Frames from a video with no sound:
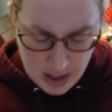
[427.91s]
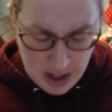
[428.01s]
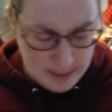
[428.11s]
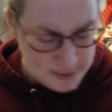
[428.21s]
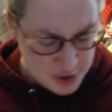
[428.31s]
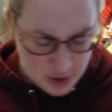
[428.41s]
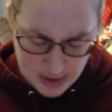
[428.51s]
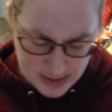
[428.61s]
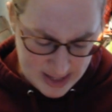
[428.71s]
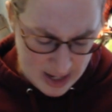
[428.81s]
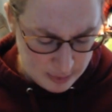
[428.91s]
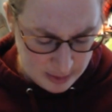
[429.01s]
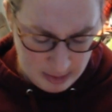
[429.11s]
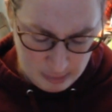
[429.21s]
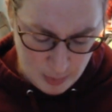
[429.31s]
I'm sure that Dowd and
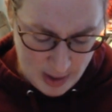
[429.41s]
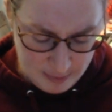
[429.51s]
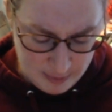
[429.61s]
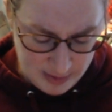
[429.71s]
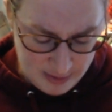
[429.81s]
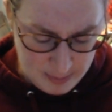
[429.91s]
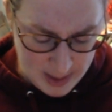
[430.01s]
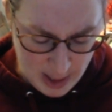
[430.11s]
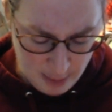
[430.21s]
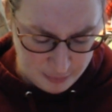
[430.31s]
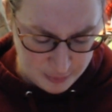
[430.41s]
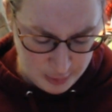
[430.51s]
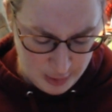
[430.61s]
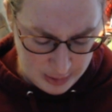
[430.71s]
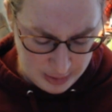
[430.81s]
his wife have left my house for
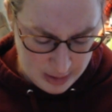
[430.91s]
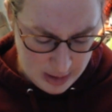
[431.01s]
good.